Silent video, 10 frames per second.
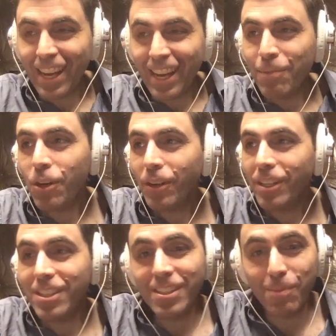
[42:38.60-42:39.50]
I'm
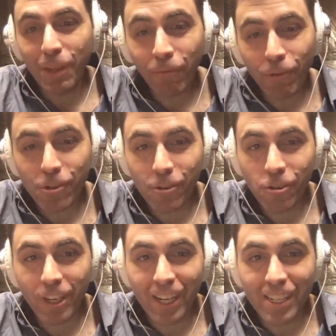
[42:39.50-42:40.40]
talking to some
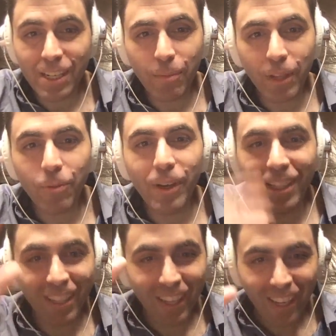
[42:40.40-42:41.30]
infrastructure guys and I'm like,
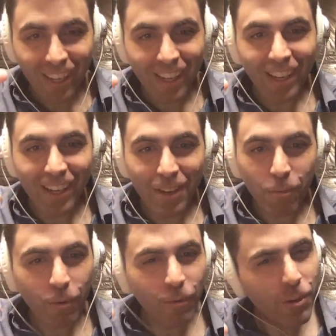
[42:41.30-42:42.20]
wait,
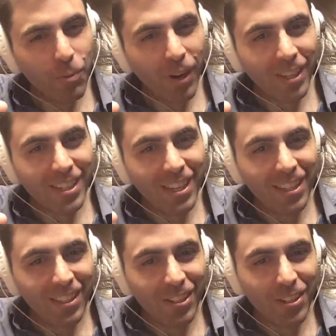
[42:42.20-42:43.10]
reverse proxy,
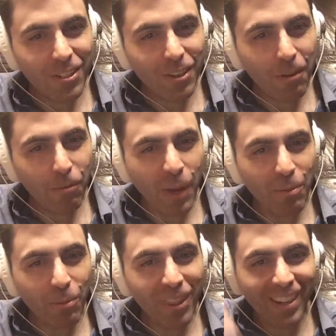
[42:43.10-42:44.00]
just remind
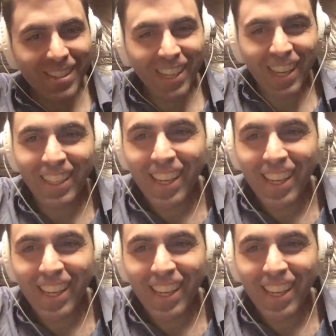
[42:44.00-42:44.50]
me what that is again.